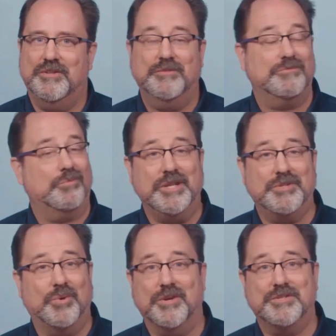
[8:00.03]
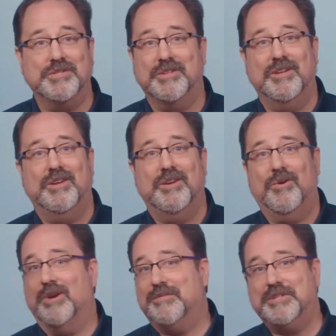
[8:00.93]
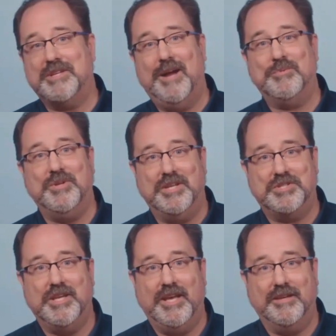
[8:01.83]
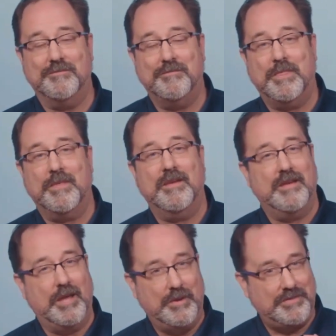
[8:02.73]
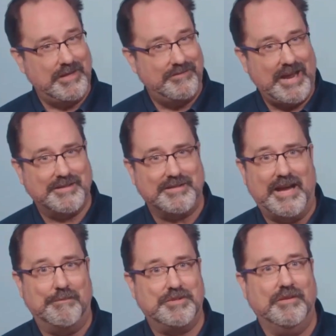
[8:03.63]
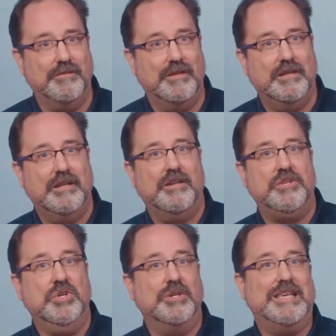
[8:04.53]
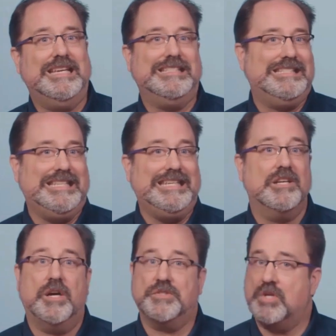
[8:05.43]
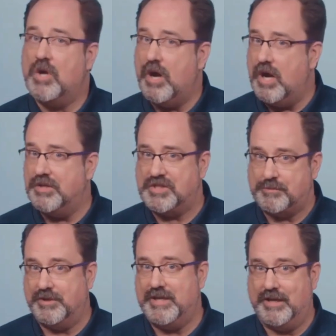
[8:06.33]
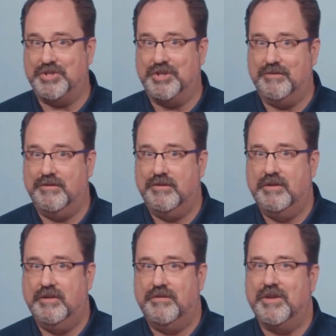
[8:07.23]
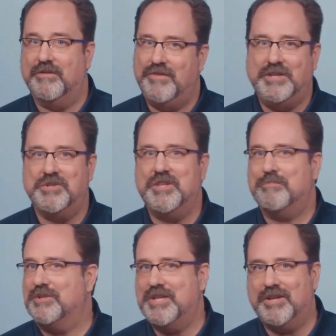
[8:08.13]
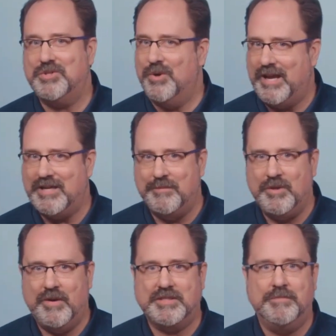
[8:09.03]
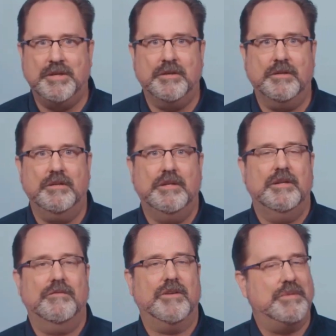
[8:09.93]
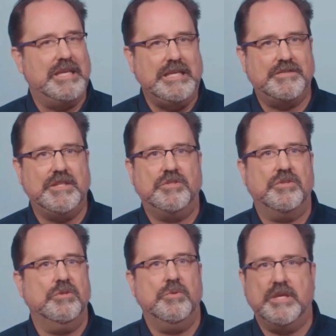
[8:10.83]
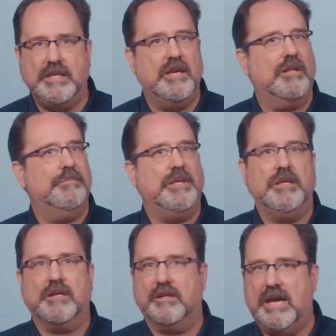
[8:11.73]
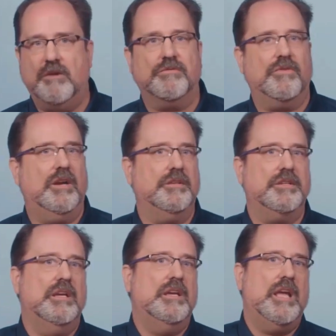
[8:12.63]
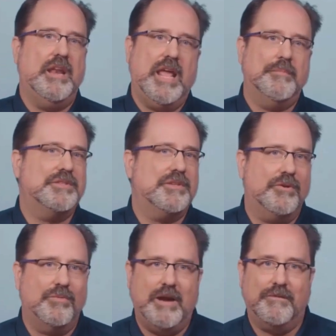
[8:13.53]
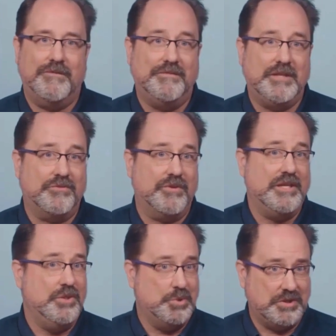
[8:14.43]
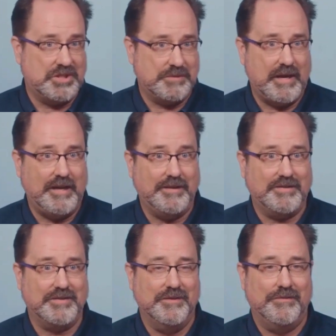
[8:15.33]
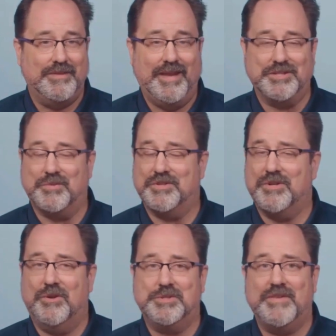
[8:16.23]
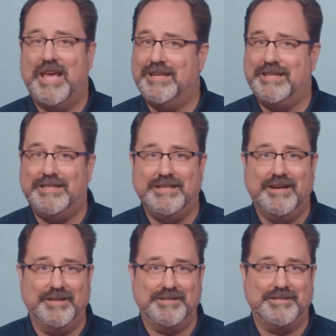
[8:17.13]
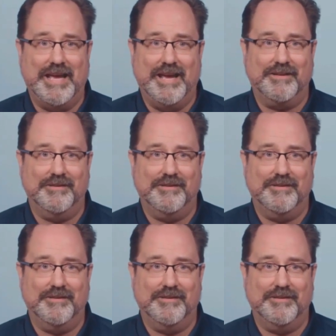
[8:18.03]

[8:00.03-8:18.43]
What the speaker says: resources, or even time to initiate. And with the advanced option, you'll get DDoS cost protection, a feature that protects your AWS bill from EC2, ELB, CloudFront, and Amazon Route 53 usage spikes as a result of any DDoS attack.